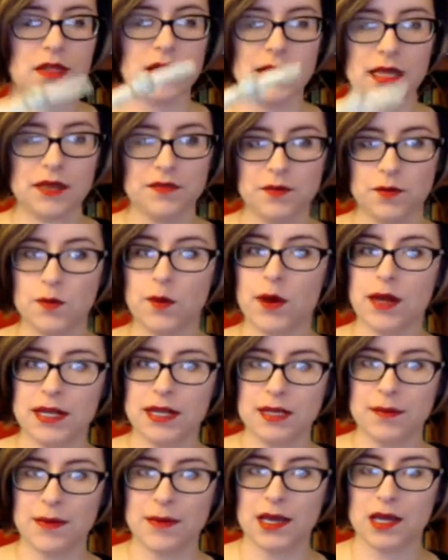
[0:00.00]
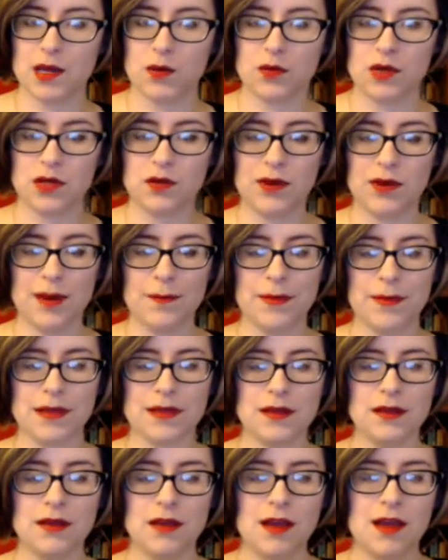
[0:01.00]
if you wanted to make a wood
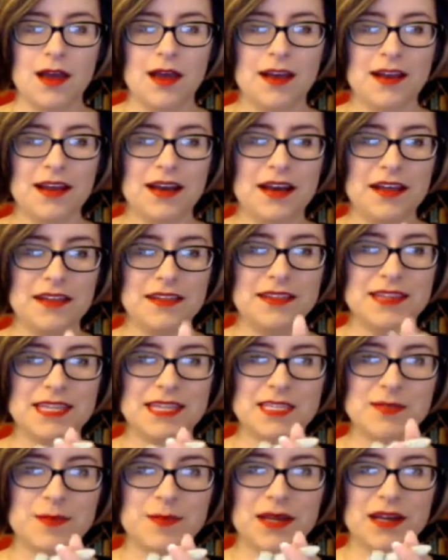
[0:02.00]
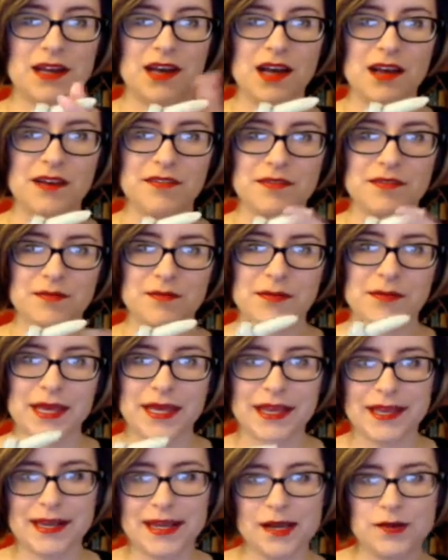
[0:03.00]
weapon, cut this bit off,
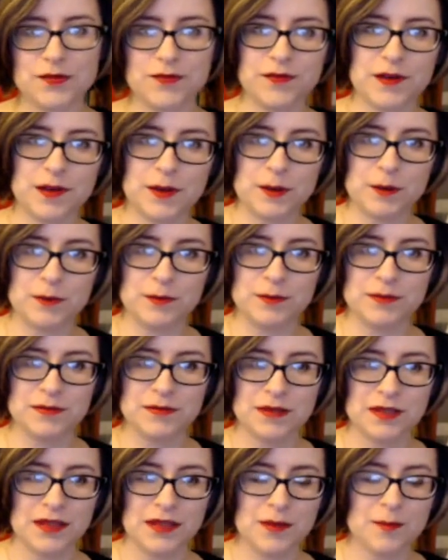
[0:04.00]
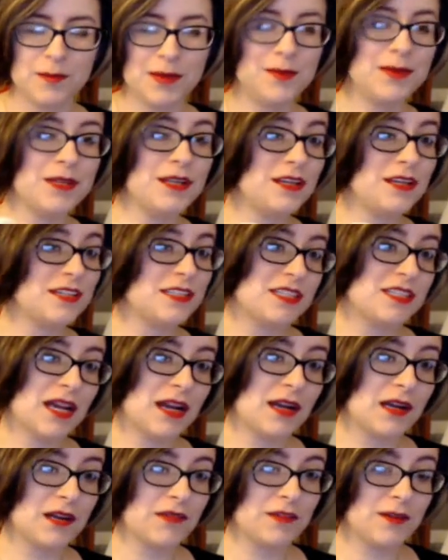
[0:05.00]
make it out of foam. Maybe not a
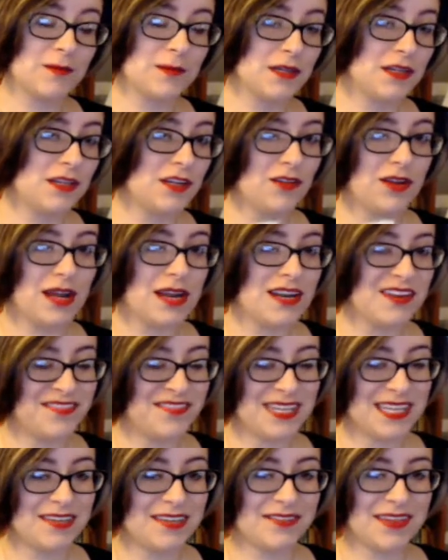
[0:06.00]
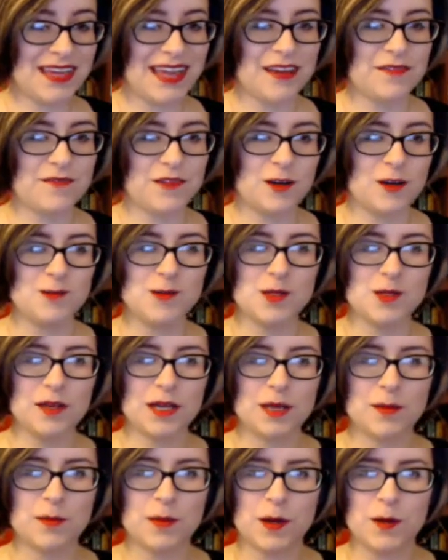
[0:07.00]
styrofoam. You could do it out of an EVA foam, so you
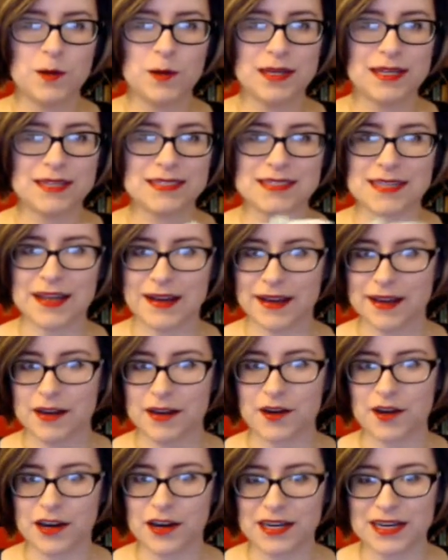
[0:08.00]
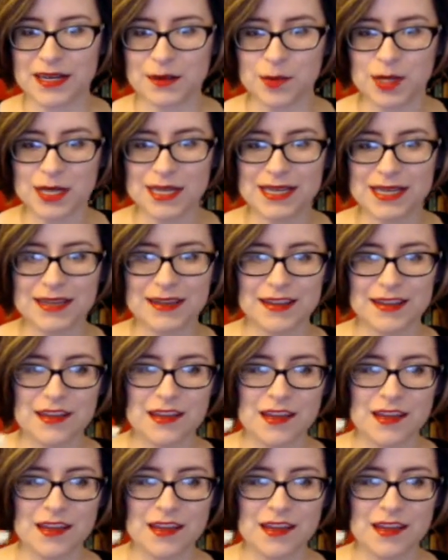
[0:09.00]
could poke and it's not going to hurt anybody.